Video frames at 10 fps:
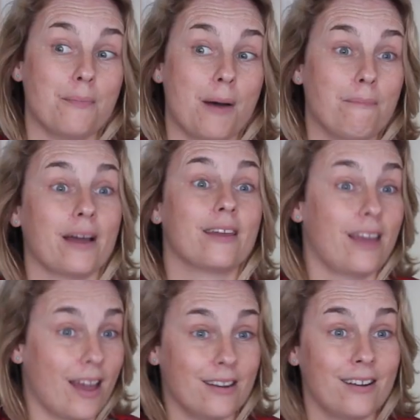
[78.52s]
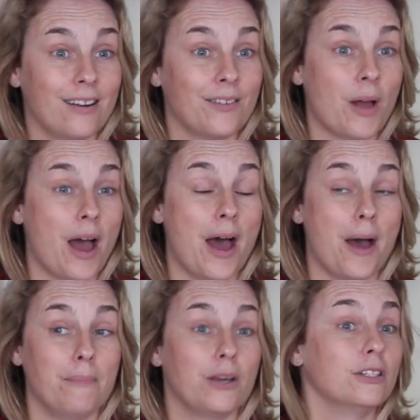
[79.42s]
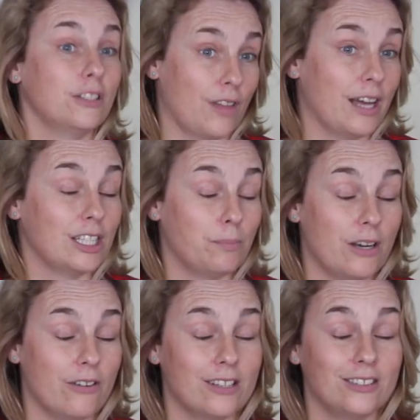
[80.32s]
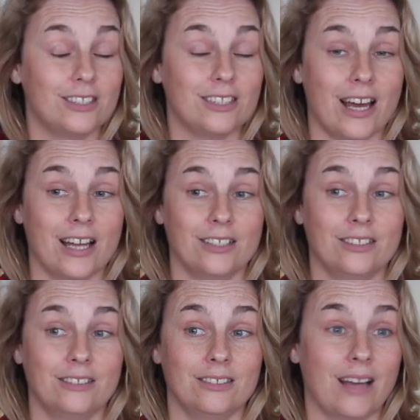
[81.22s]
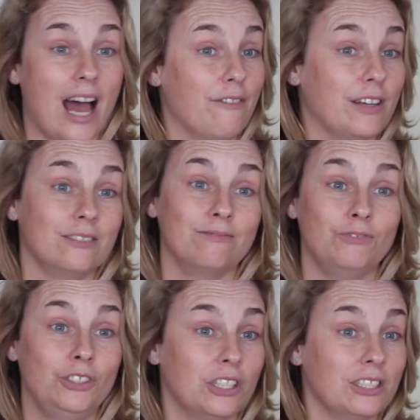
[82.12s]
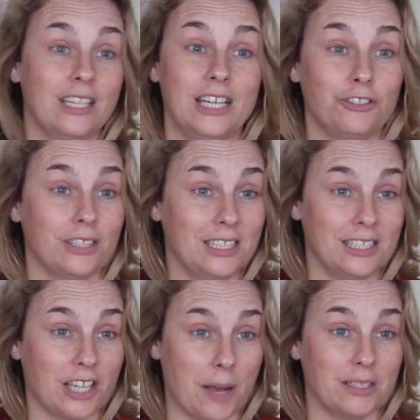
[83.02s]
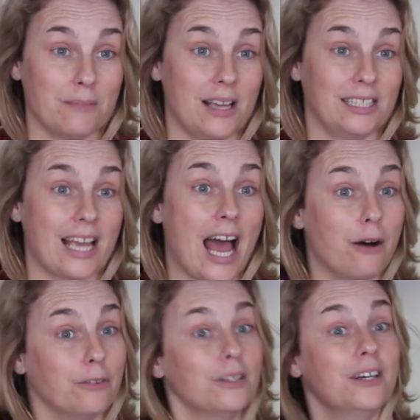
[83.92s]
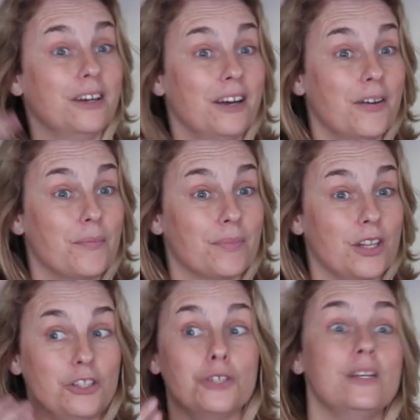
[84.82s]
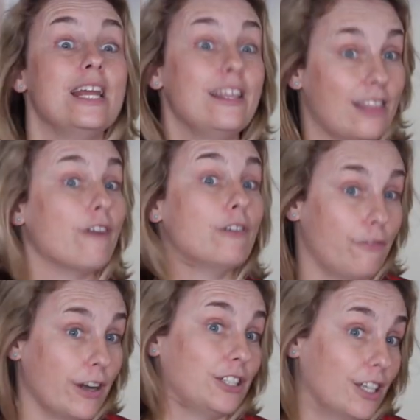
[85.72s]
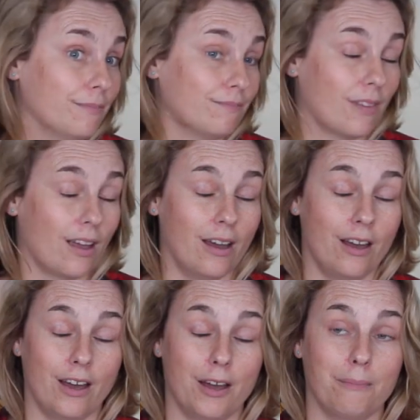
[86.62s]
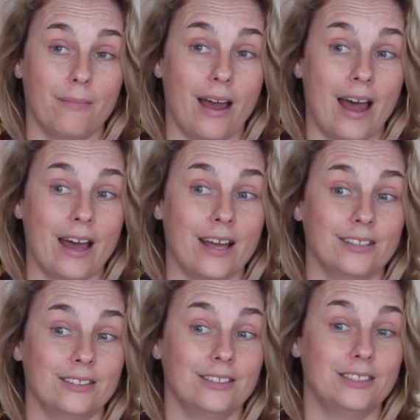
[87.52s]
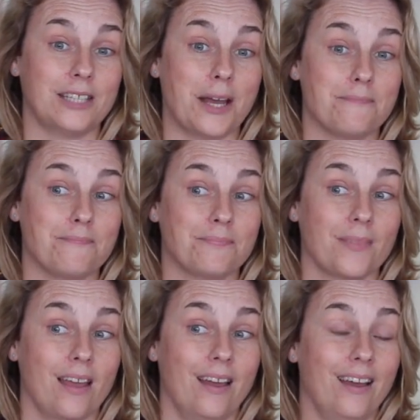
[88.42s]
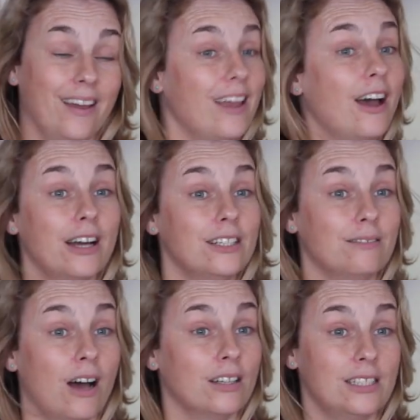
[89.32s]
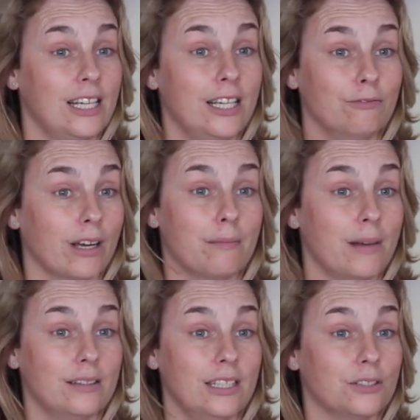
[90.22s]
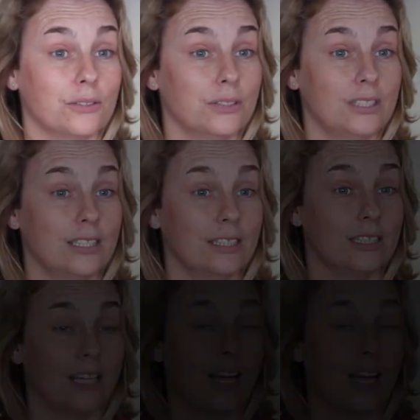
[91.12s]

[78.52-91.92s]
I'm back again because of that experience, and having just an interesting time. It's amazing how you do need that refresher. I'd heartily recommend these courses.